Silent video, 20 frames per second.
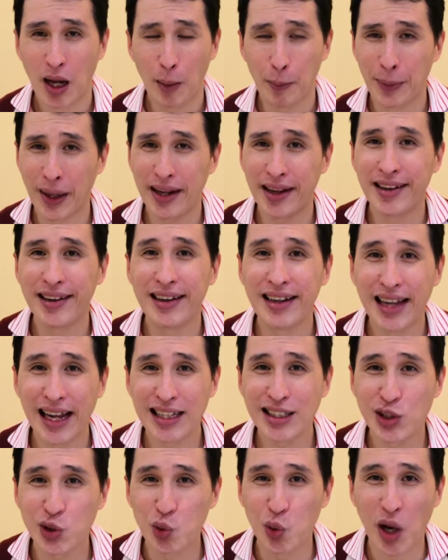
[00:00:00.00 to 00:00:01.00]
But
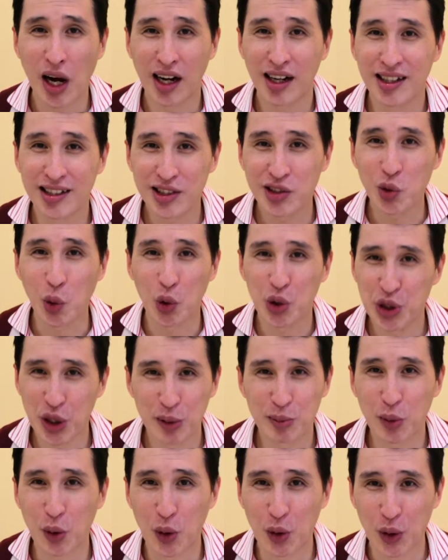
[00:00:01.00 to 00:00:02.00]
unless you are a social
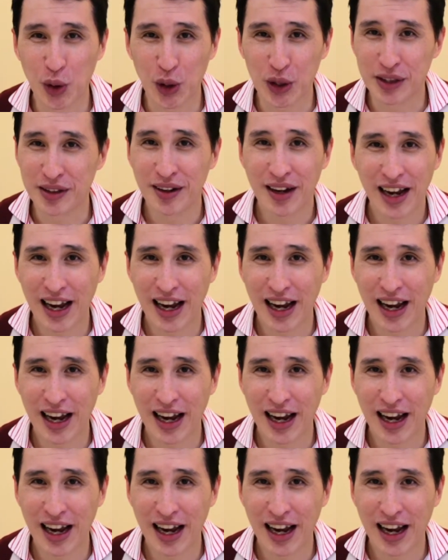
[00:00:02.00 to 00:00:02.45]
moron,